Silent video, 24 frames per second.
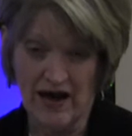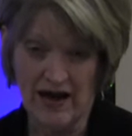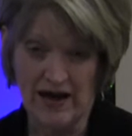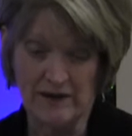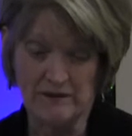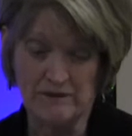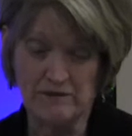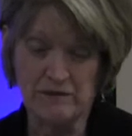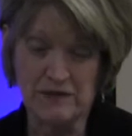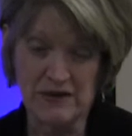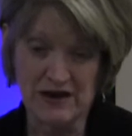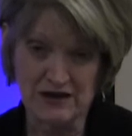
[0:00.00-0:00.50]

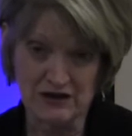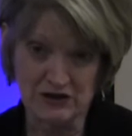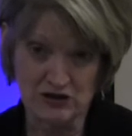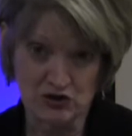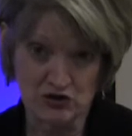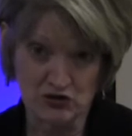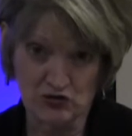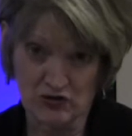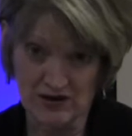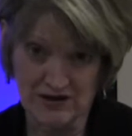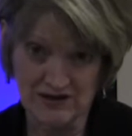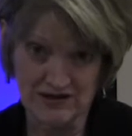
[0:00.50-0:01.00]
and
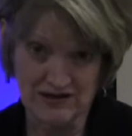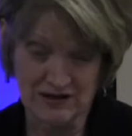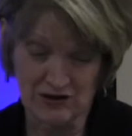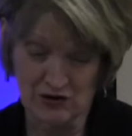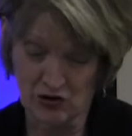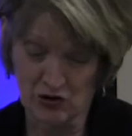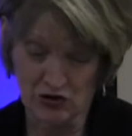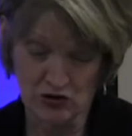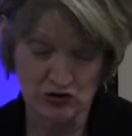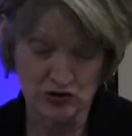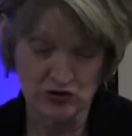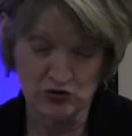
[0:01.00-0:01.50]
mixed stress
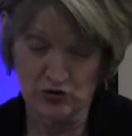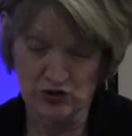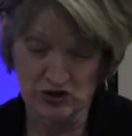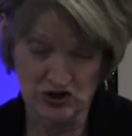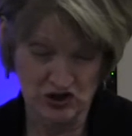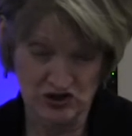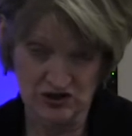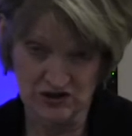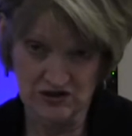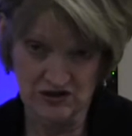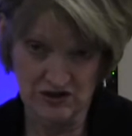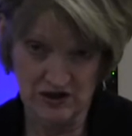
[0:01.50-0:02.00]
and urge,
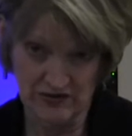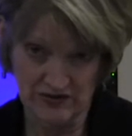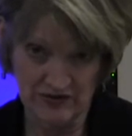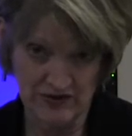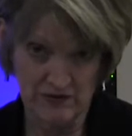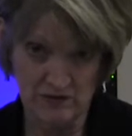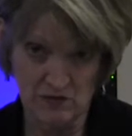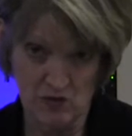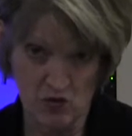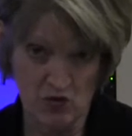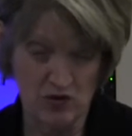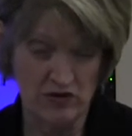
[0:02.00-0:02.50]
which is
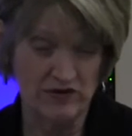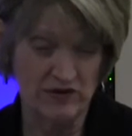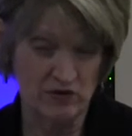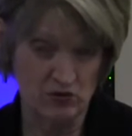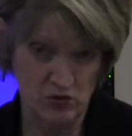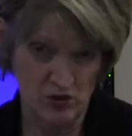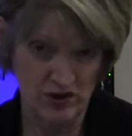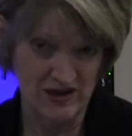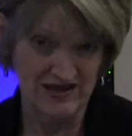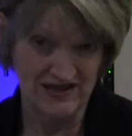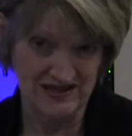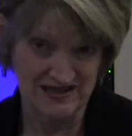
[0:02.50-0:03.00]
nothing more
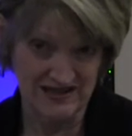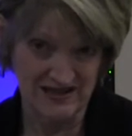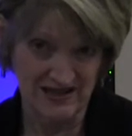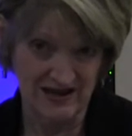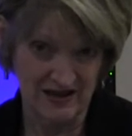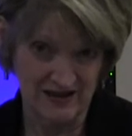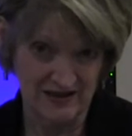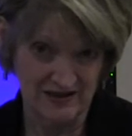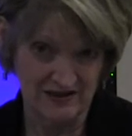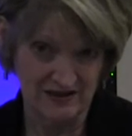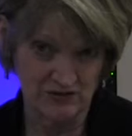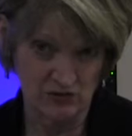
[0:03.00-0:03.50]
than what it
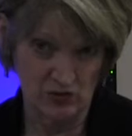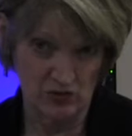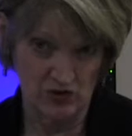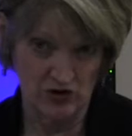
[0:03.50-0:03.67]
says,